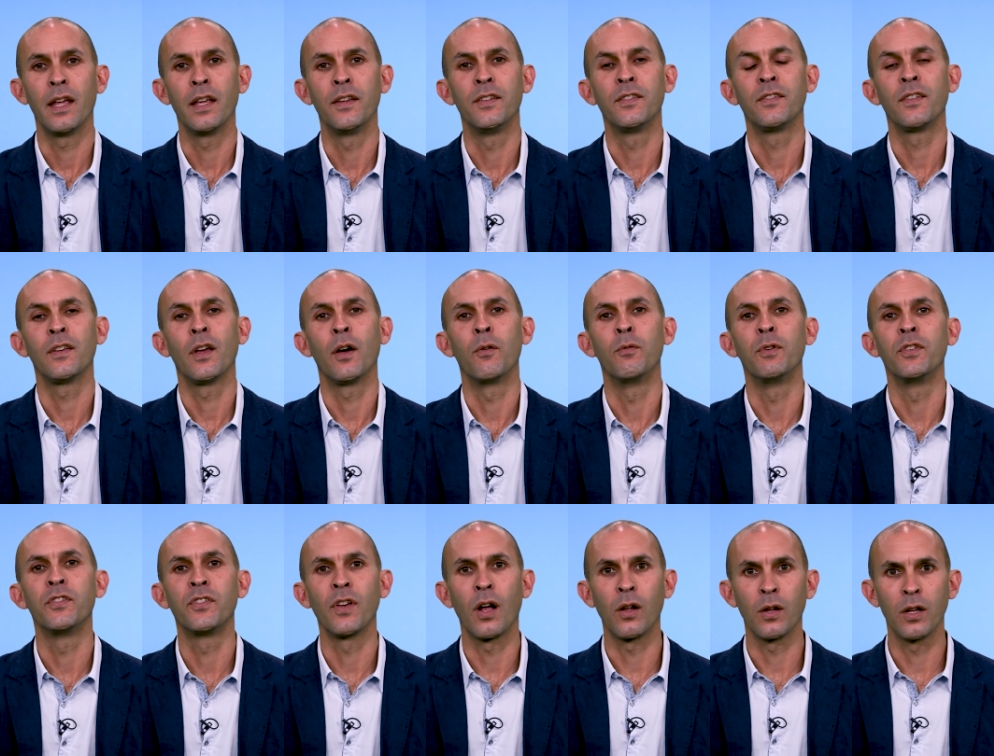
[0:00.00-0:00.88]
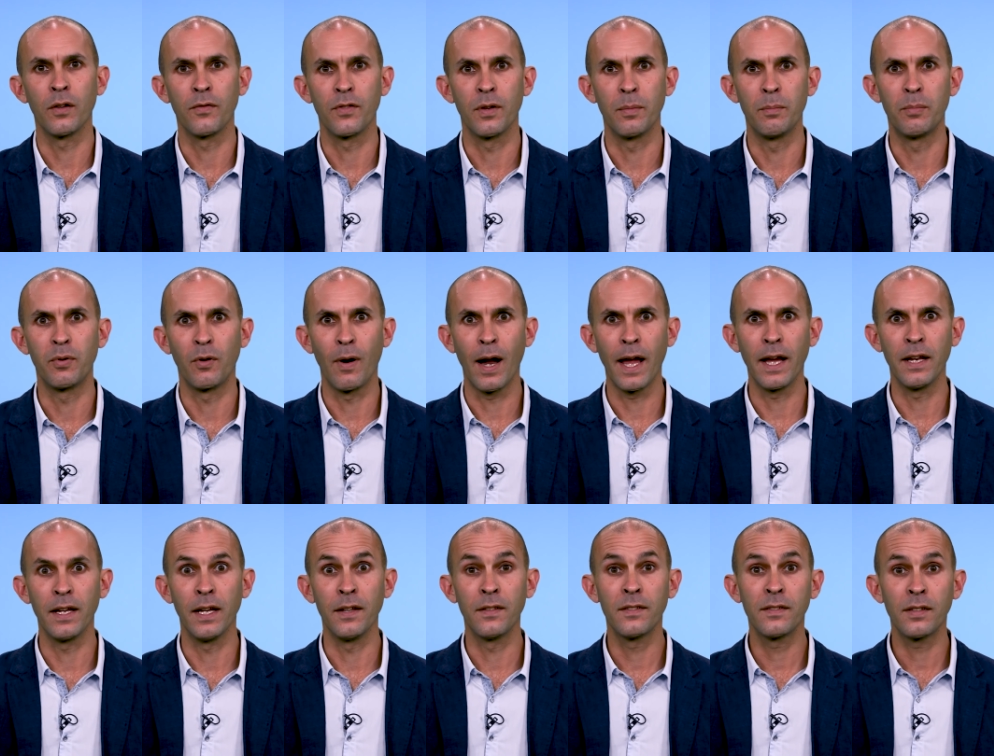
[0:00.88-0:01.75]
is a result of the
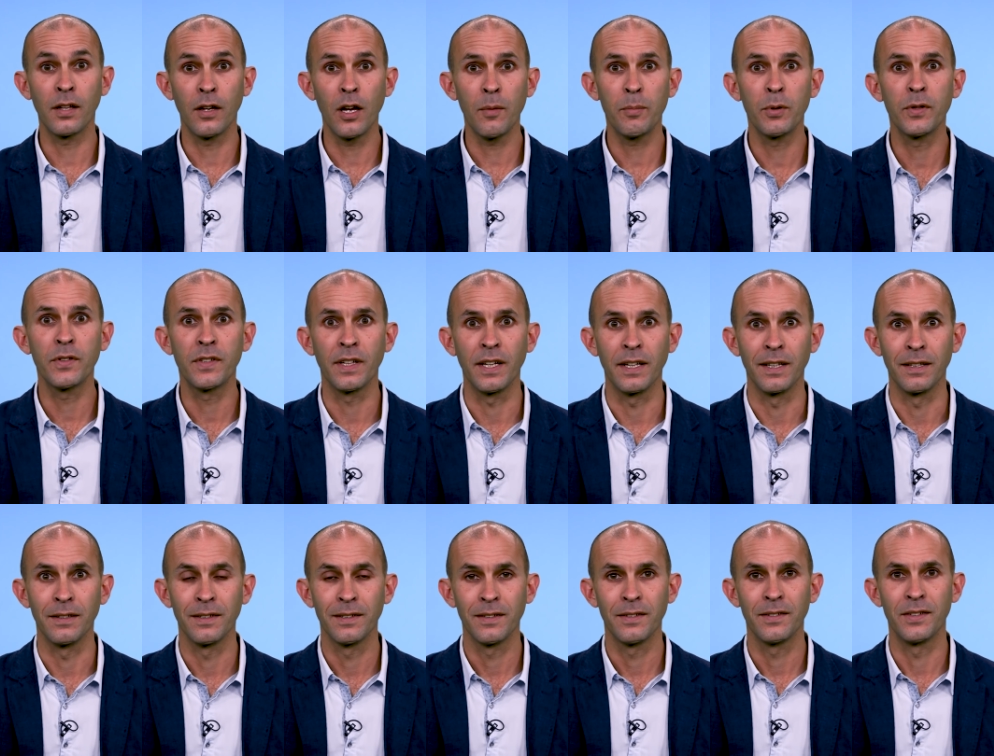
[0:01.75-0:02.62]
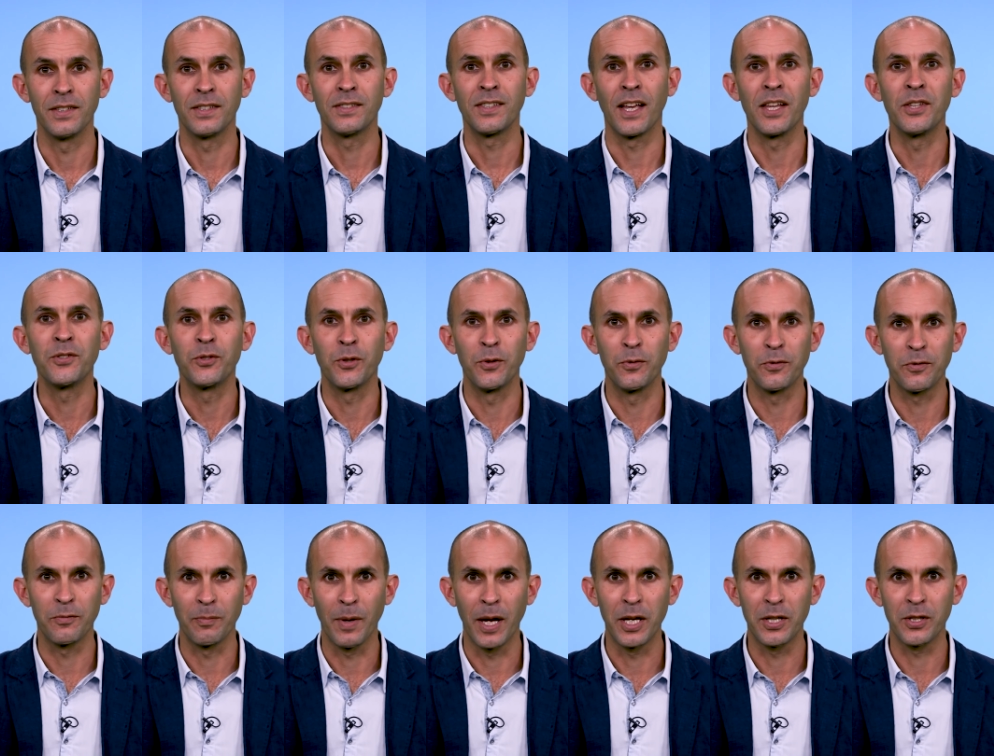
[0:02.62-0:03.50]
brain interpreting the sensory
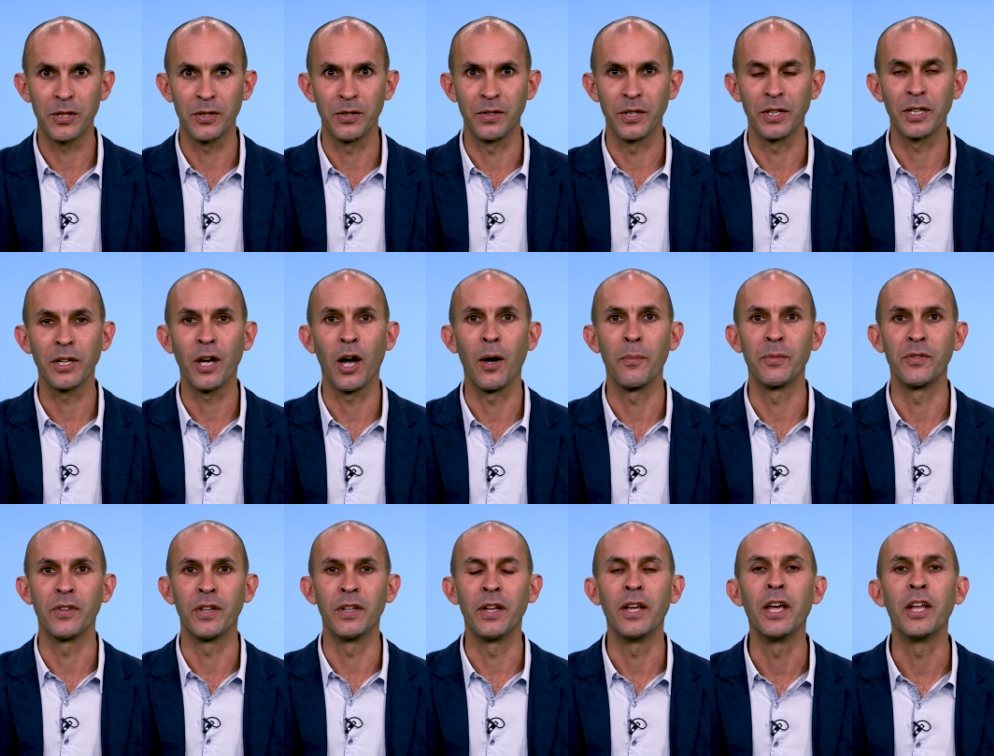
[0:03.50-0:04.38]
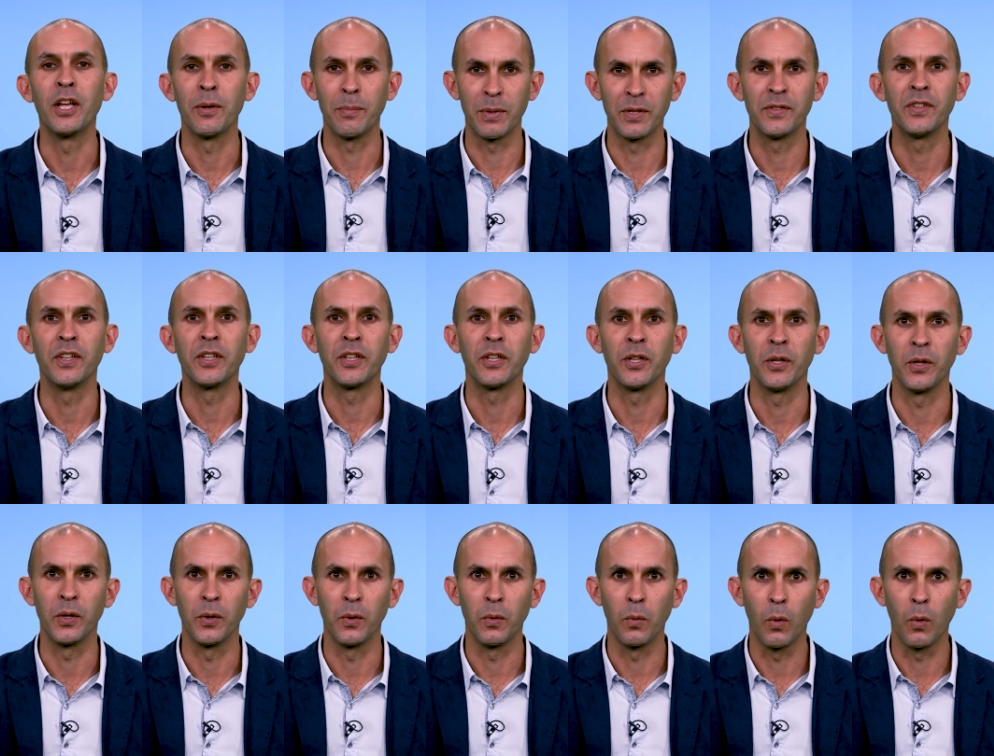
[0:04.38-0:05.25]
information that comes in in a particular